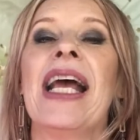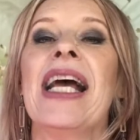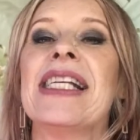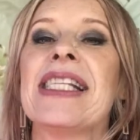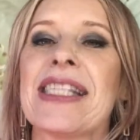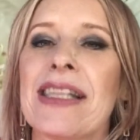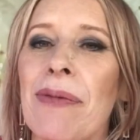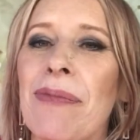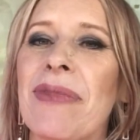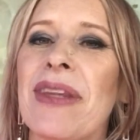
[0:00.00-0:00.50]

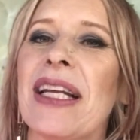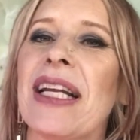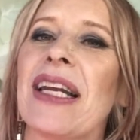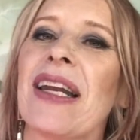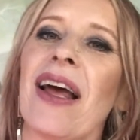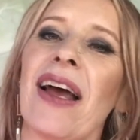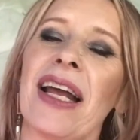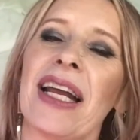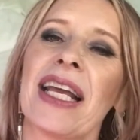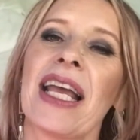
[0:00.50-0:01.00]
Something
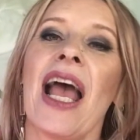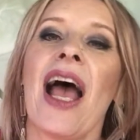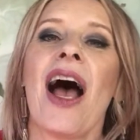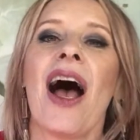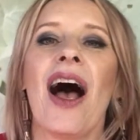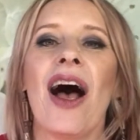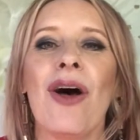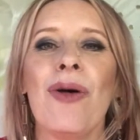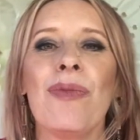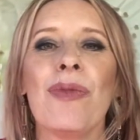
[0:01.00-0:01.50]
like,
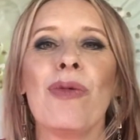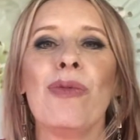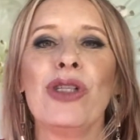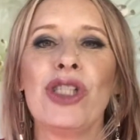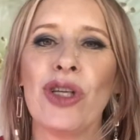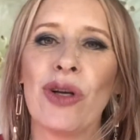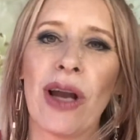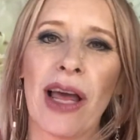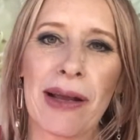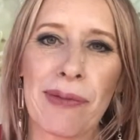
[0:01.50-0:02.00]
um,
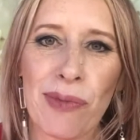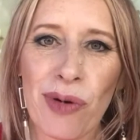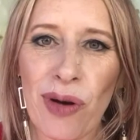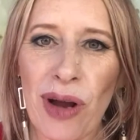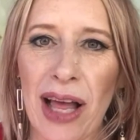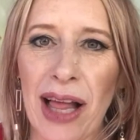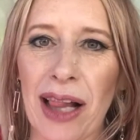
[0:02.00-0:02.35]
"Would you like more